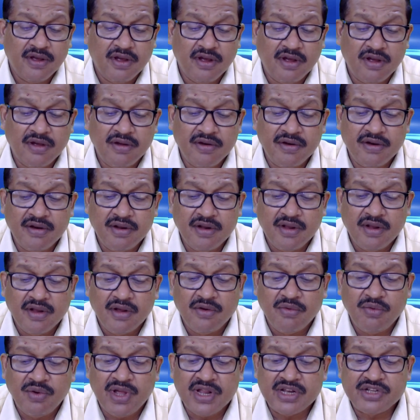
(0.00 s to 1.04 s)
uh,
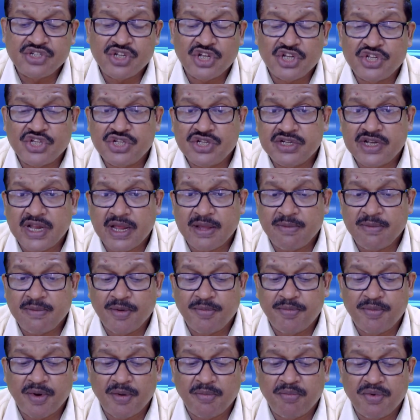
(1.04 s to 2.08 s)
where such type
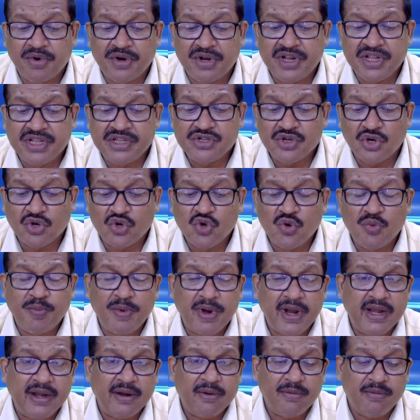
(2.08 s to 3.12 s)
of property is
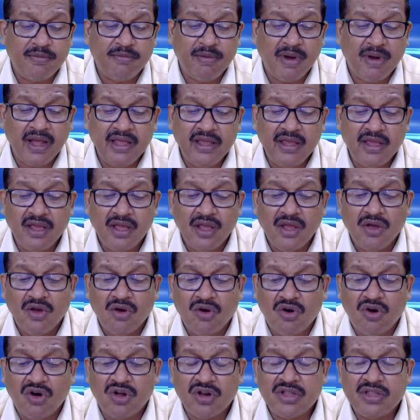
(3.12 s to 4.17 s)
occupied by,
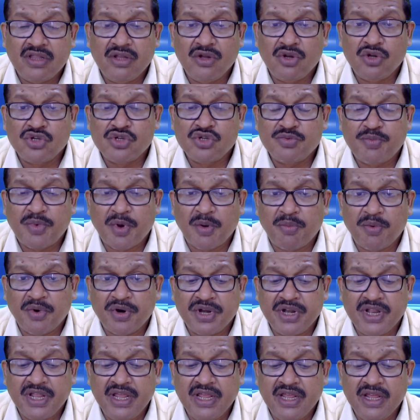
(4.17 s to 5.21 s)
or those
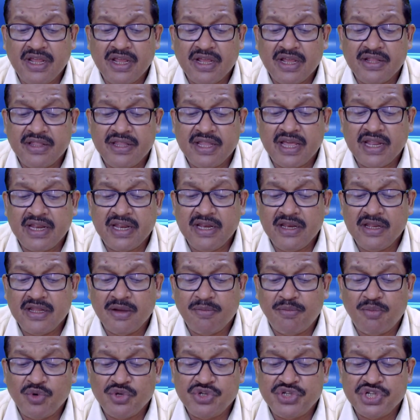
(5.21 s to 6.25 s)
property they are in
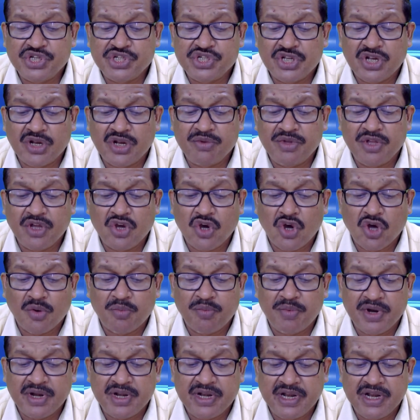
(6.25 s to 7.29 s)
the possession of the
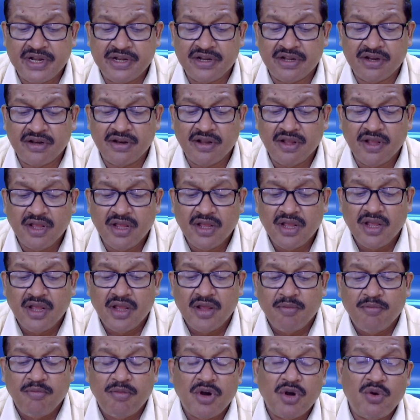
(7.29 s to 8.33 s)
corporate debtor.
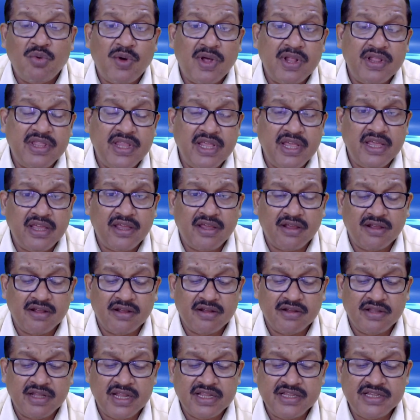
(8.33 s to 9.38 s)
But one thing,
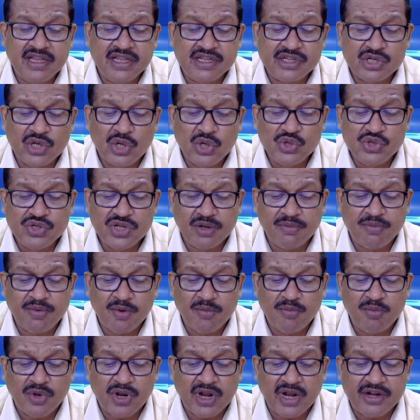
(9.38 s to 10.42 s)
there is exclusion
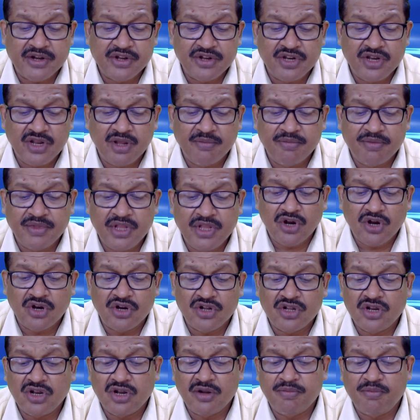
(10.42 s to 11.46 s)
from moratorium.
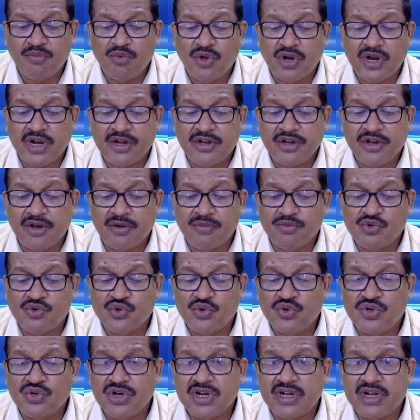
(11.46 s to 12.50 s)
order of moratorium
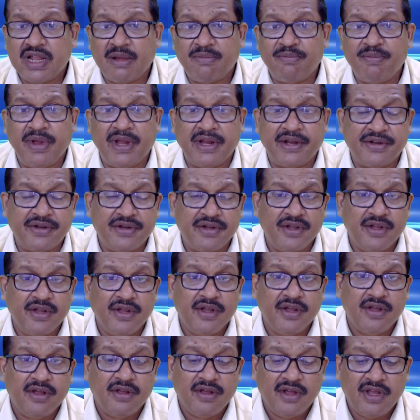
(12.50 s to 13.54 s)
should not affect,
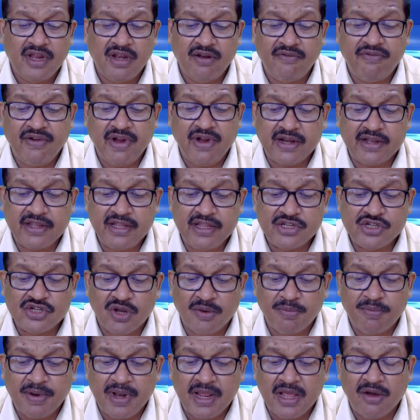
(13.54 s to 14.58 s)
in fact, the
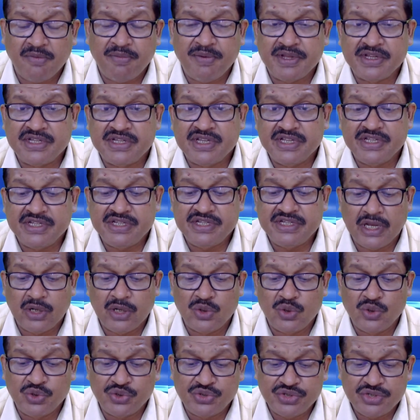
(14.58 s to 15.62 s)
supply of essential
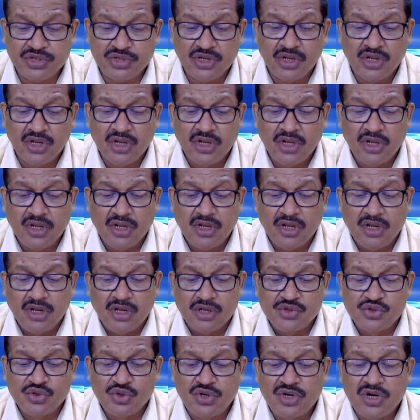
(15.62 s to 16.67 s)
goods,
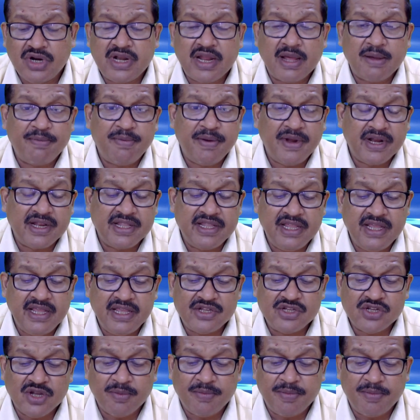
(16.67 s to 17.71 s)
should not affect the
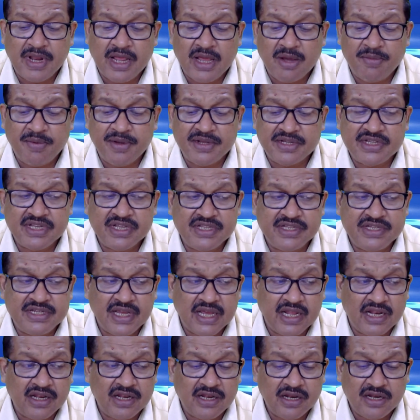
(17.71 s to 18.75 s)
supply of
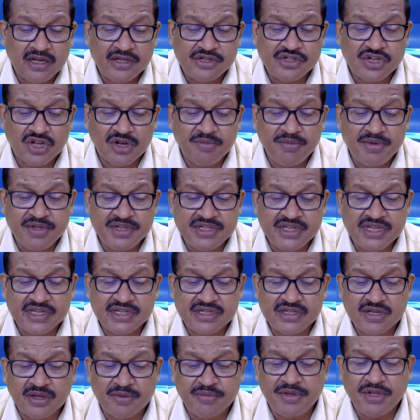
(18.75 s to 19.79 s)
essential
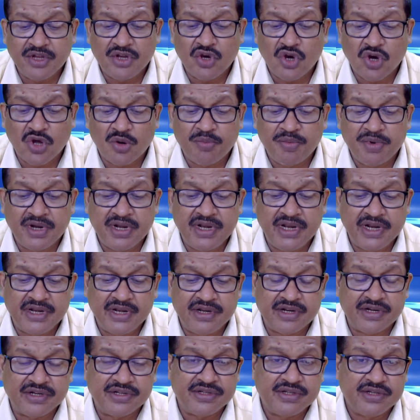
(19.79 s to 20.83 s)
services of the corporate
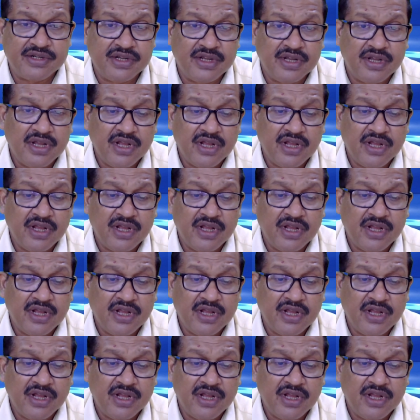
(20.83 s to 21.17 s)
debtors,